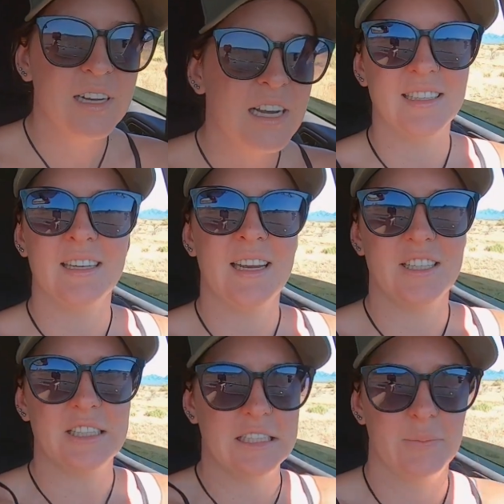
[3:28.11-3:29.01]
Didn't
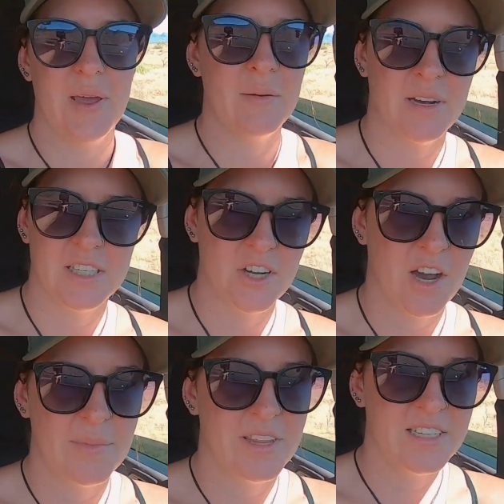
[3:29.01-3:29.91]
actually spend much
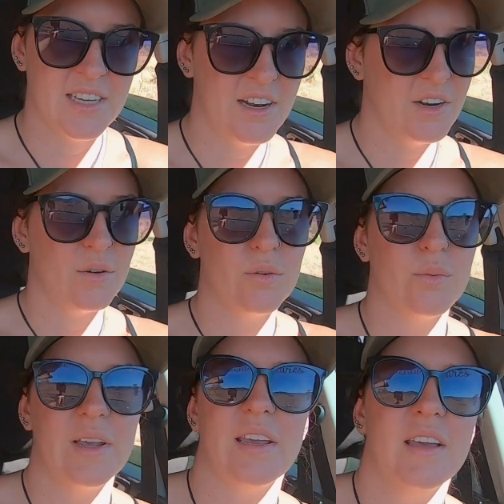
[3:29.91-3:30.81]
time in the sun at all.
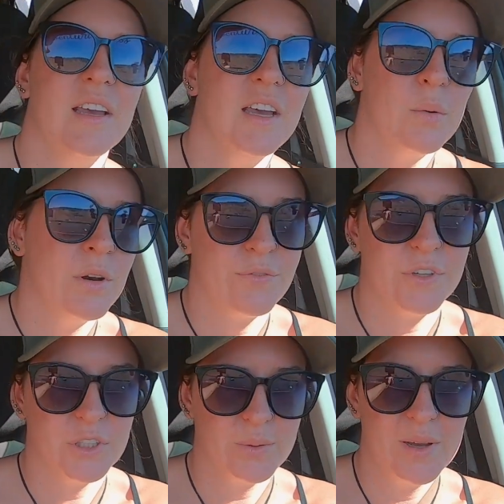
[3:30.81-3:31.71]
We went for a
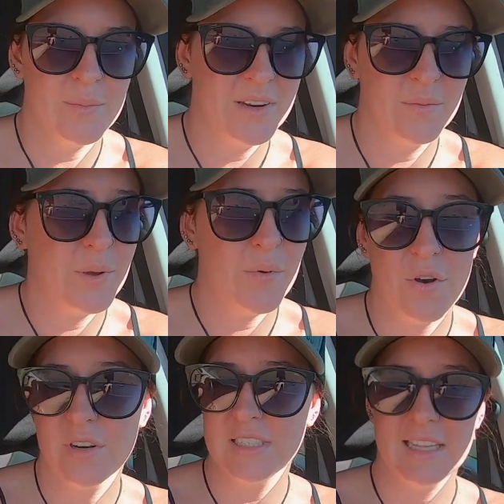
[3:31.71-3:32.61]
swim and we were
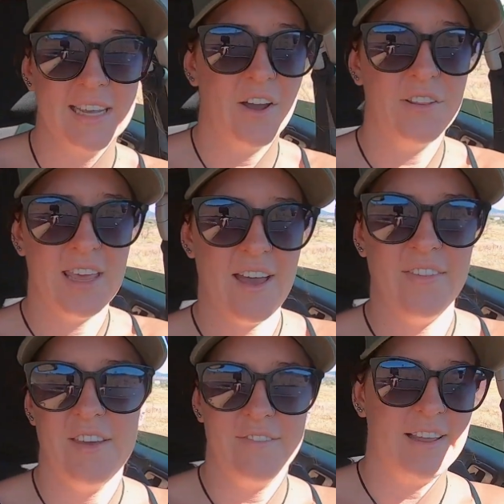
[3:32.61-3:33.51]
honestly only out
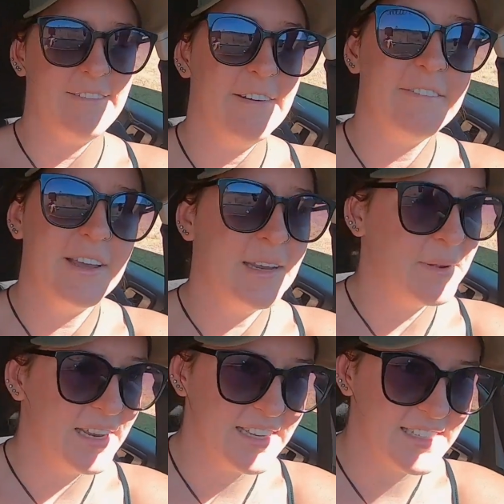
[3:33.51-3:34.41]
there for like fifteen
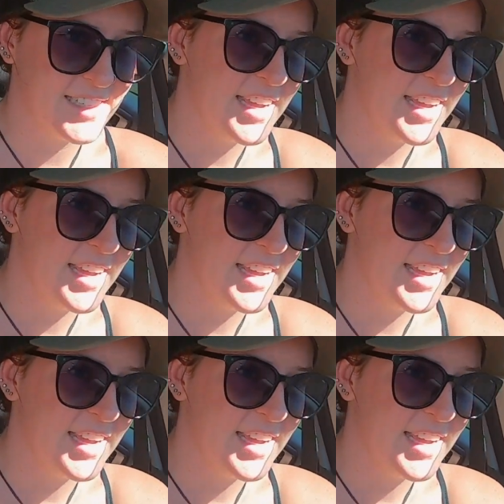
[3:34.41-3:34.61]
minutes.